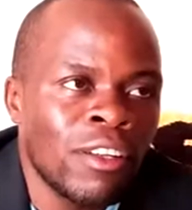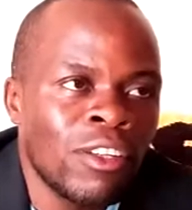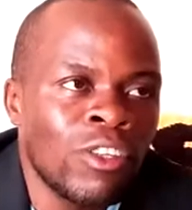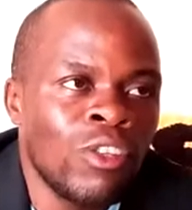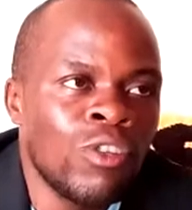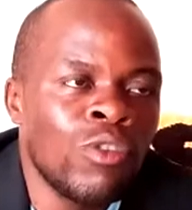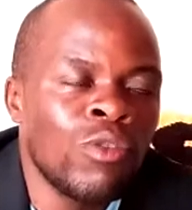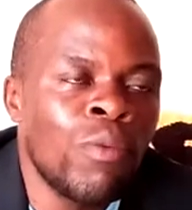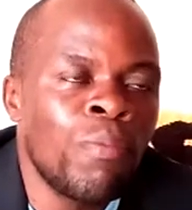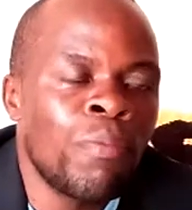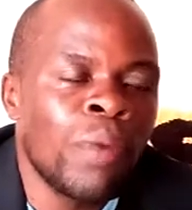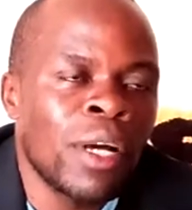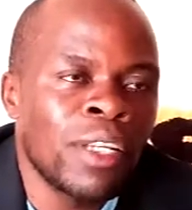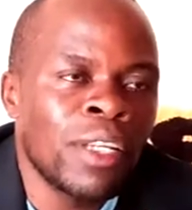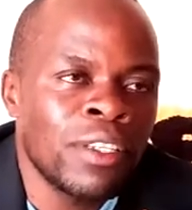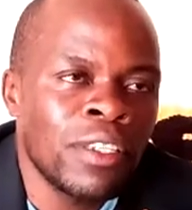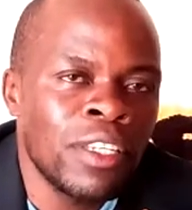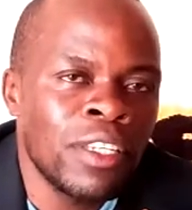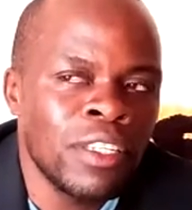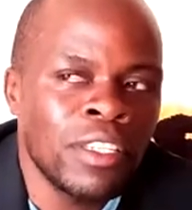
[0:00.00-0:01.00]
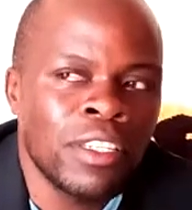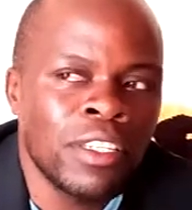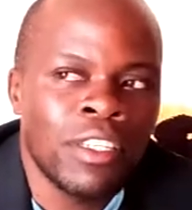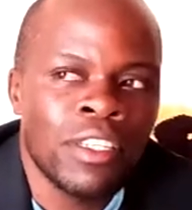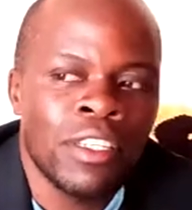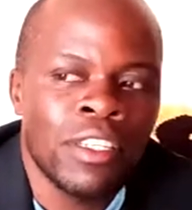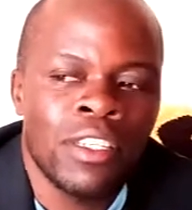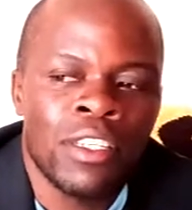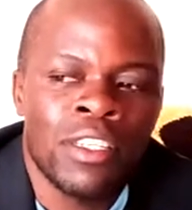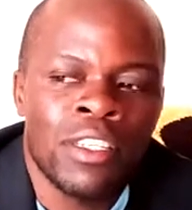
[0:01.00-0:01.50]
You persist
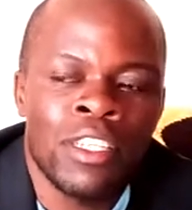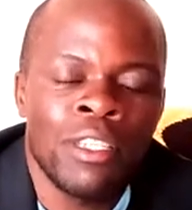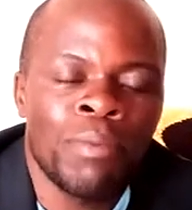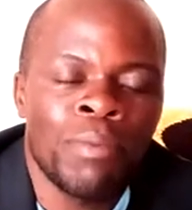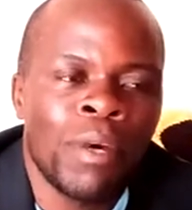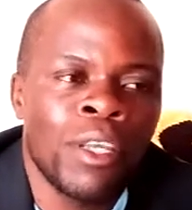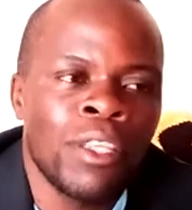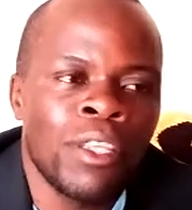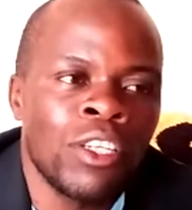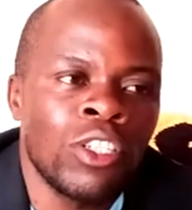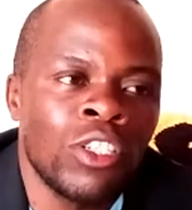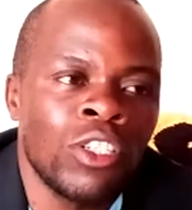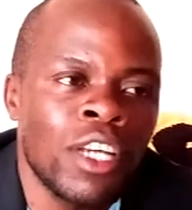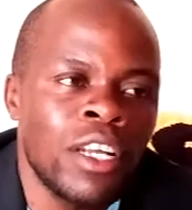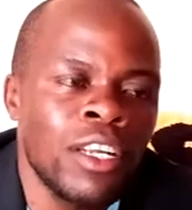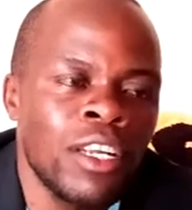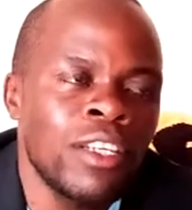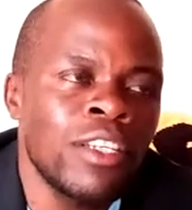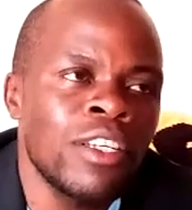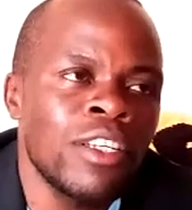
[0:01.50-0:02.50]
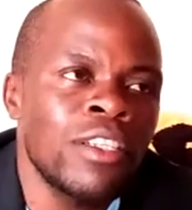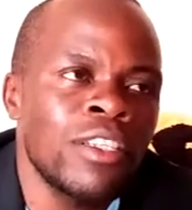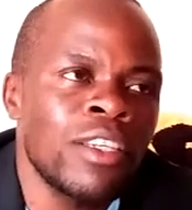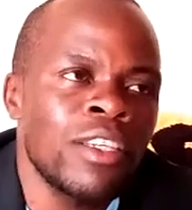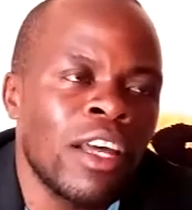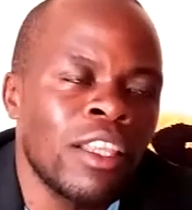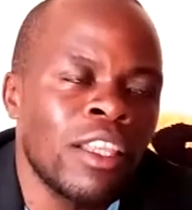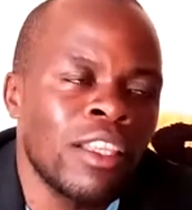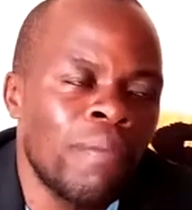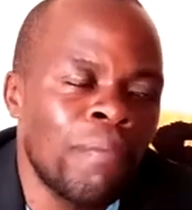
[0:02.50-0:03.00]
despite the challenges
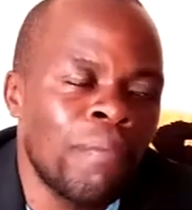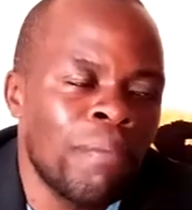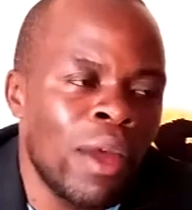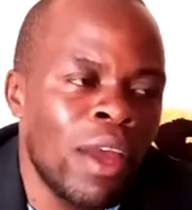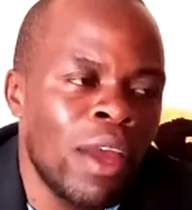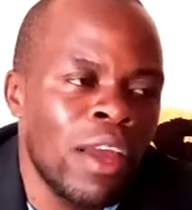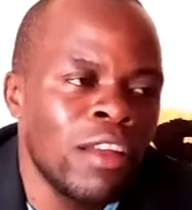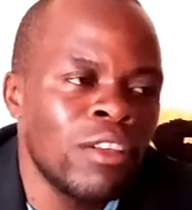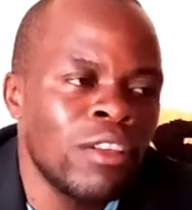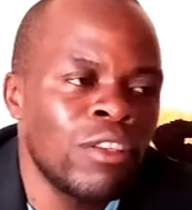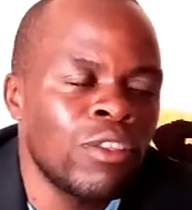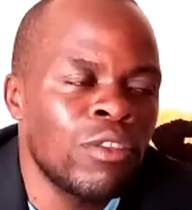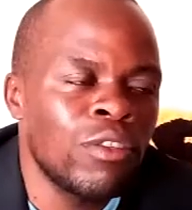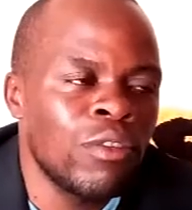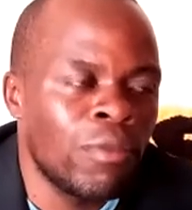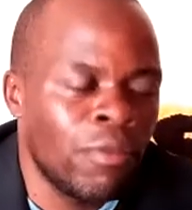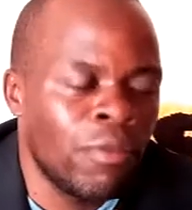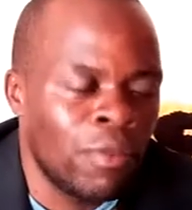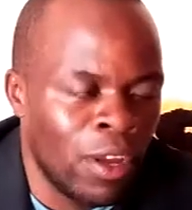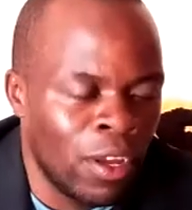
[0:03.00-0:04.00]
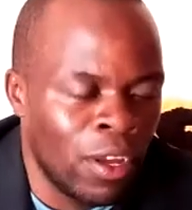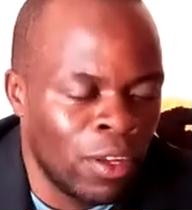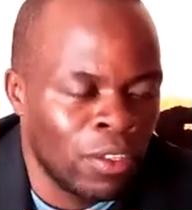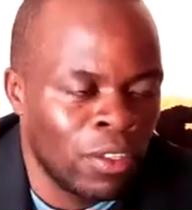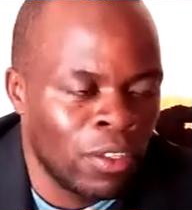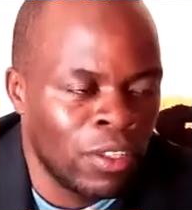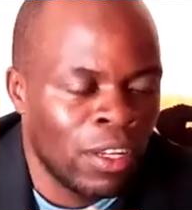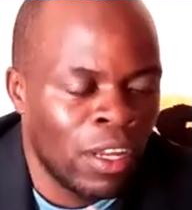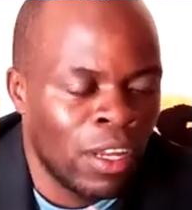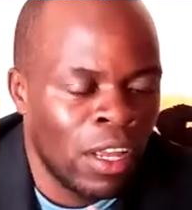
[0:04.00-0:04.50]
and the pains you
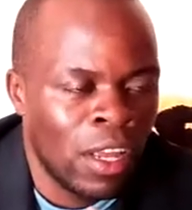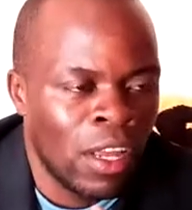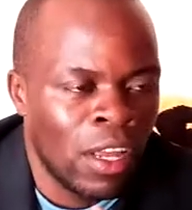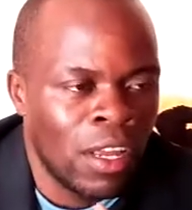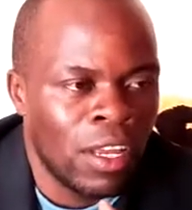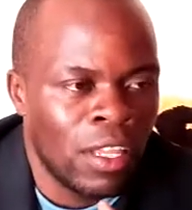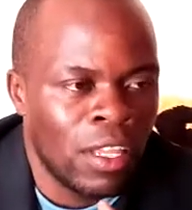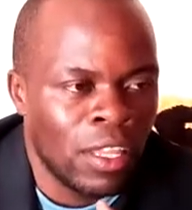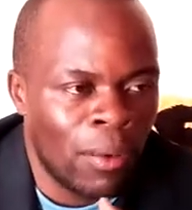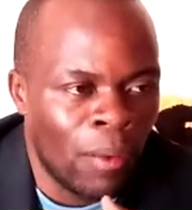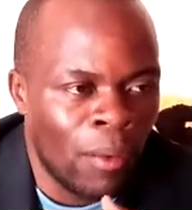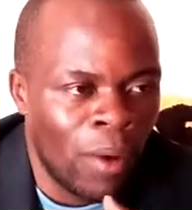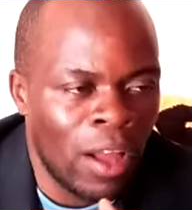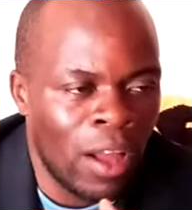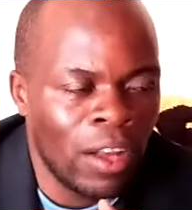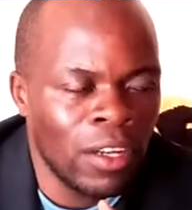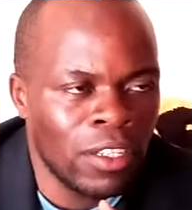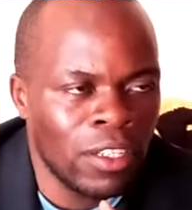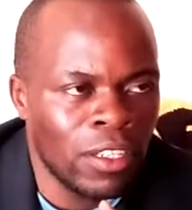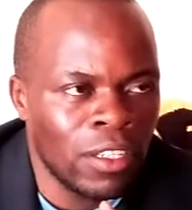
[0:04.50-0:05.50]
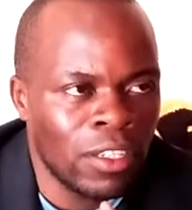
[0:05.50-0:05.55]
face in the world,